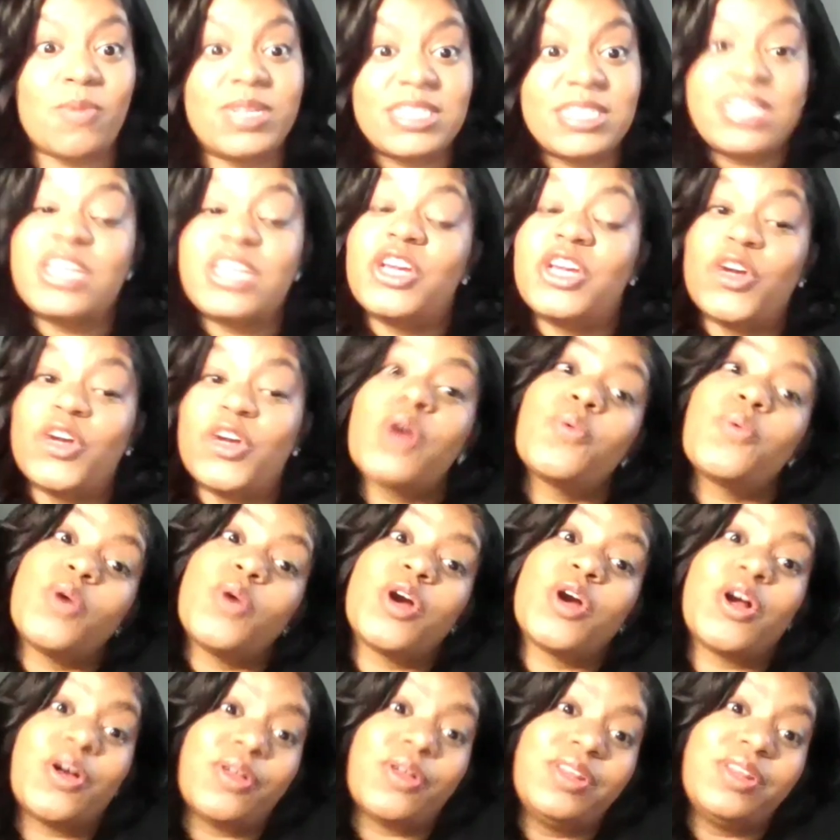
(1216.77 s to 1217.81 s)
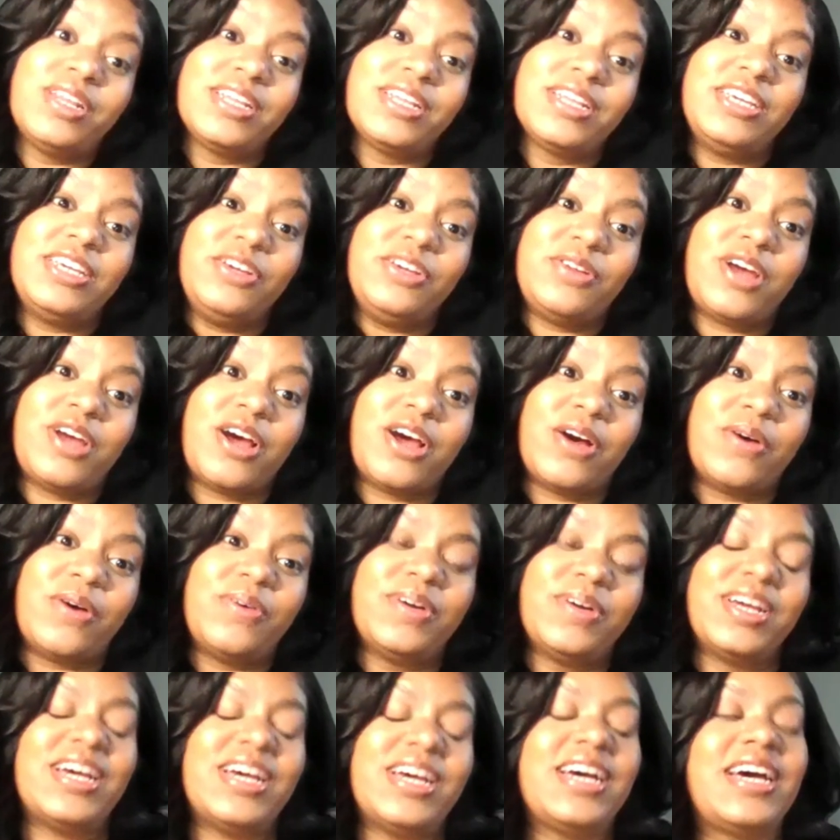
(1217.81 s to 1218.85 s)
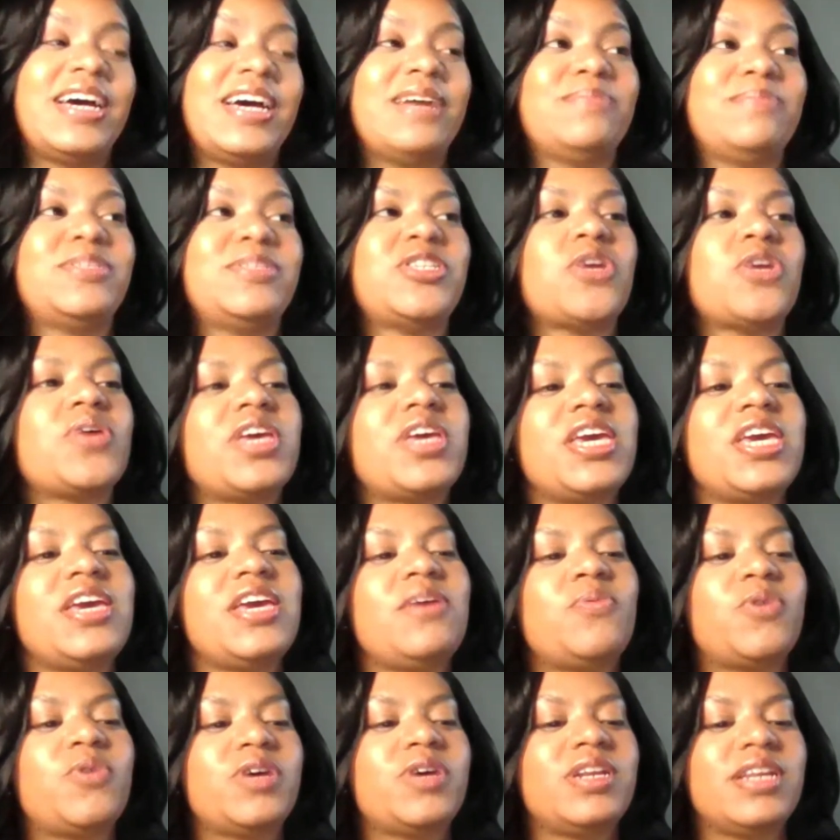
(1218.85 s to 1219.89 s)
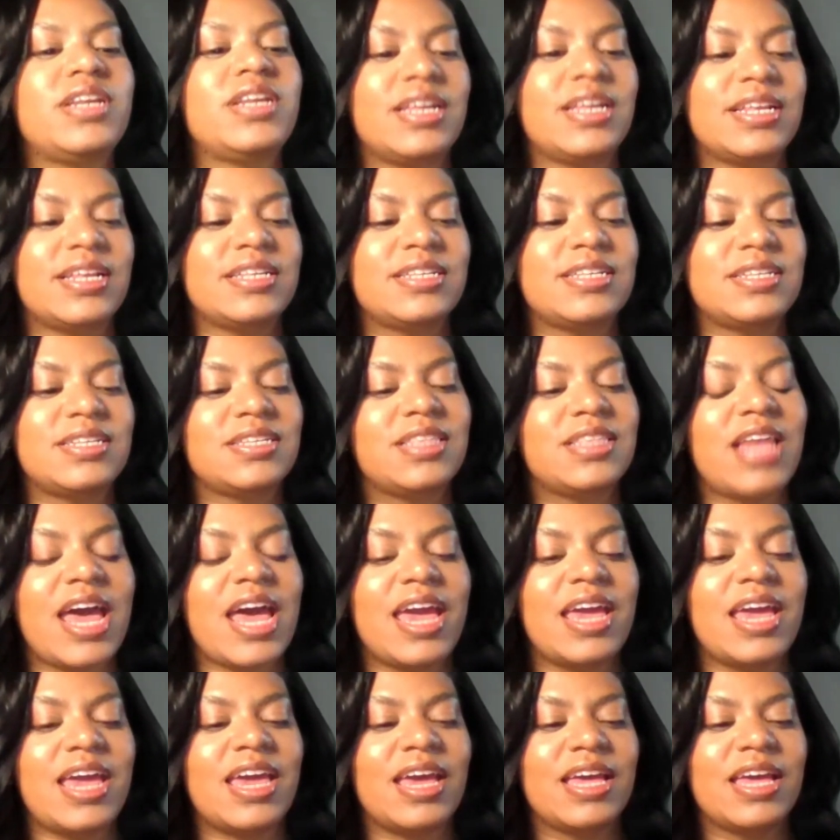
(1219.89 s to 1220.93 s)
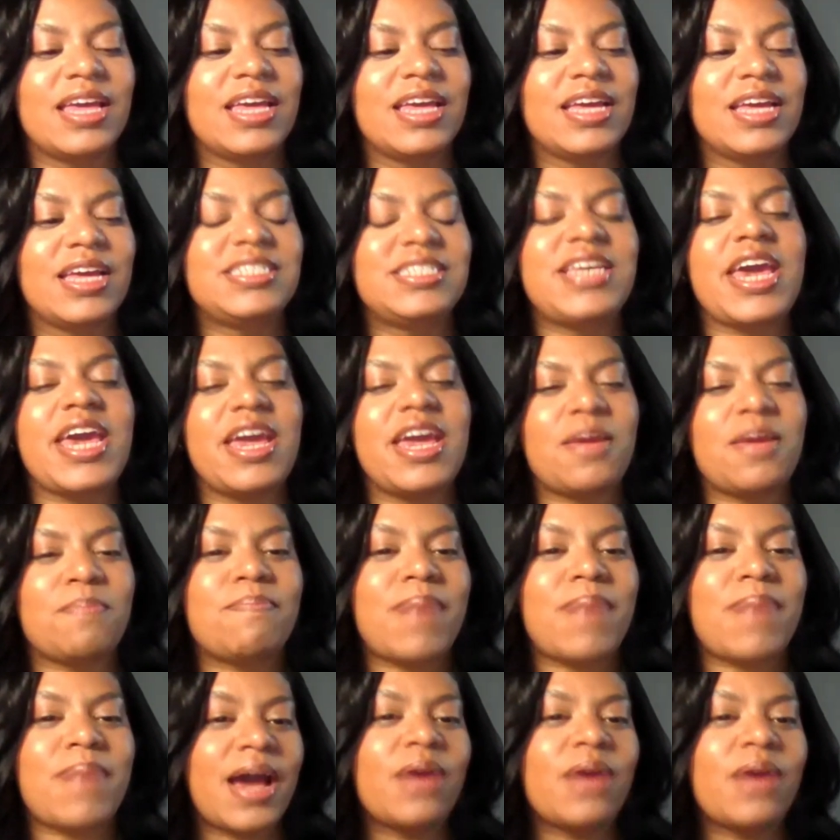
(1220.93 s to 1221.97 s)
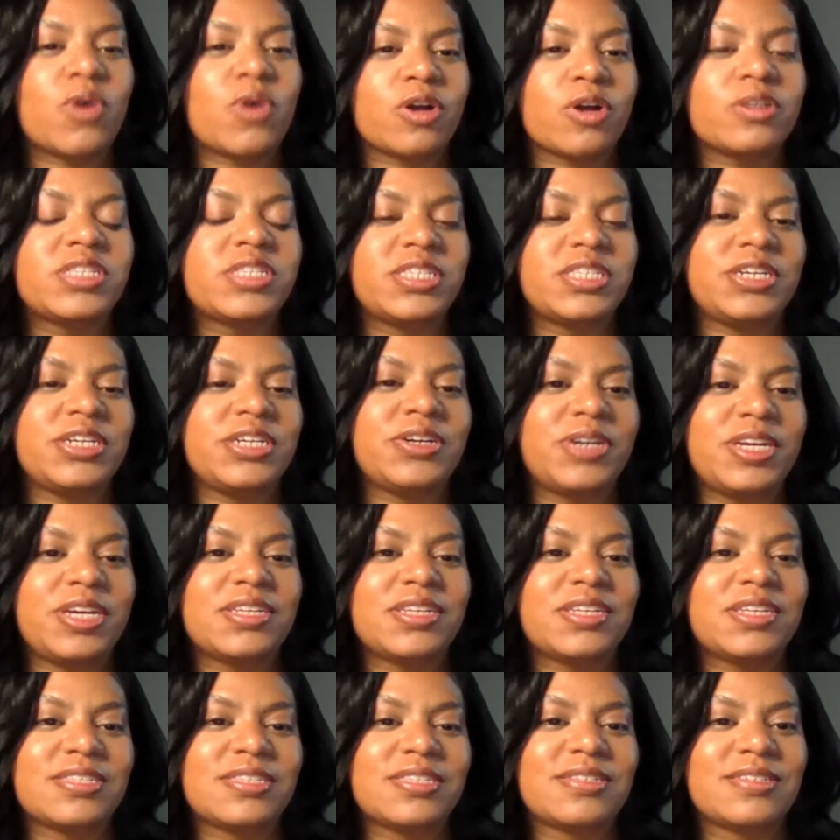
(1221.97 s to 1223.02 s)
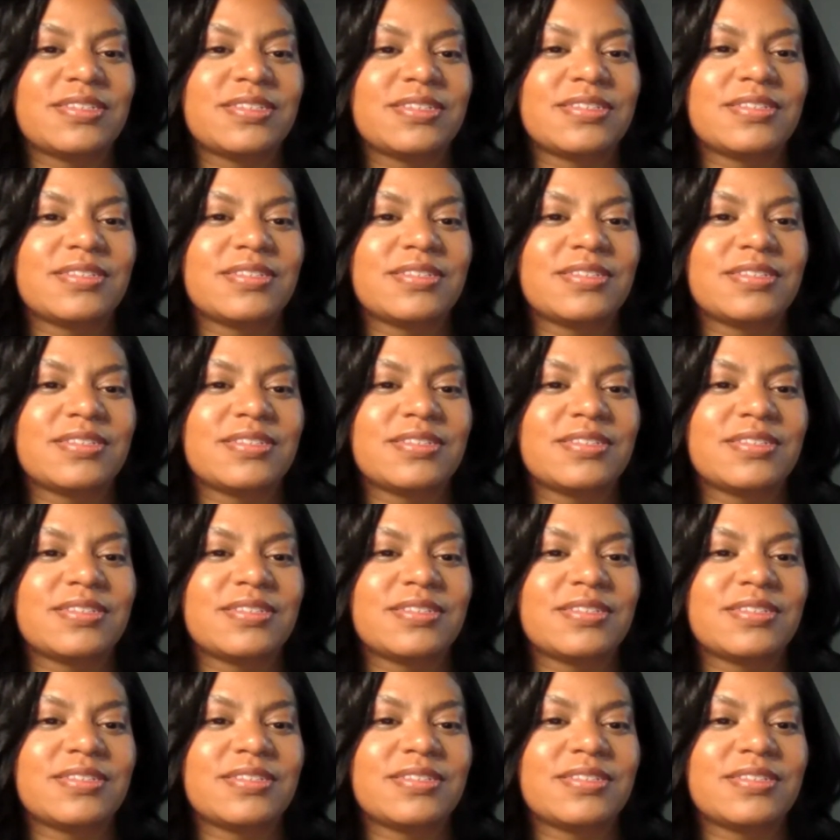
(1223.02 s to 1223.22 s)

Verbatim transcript: It's in your world, you know. Mm-hmm. Um, so he would like take my world serious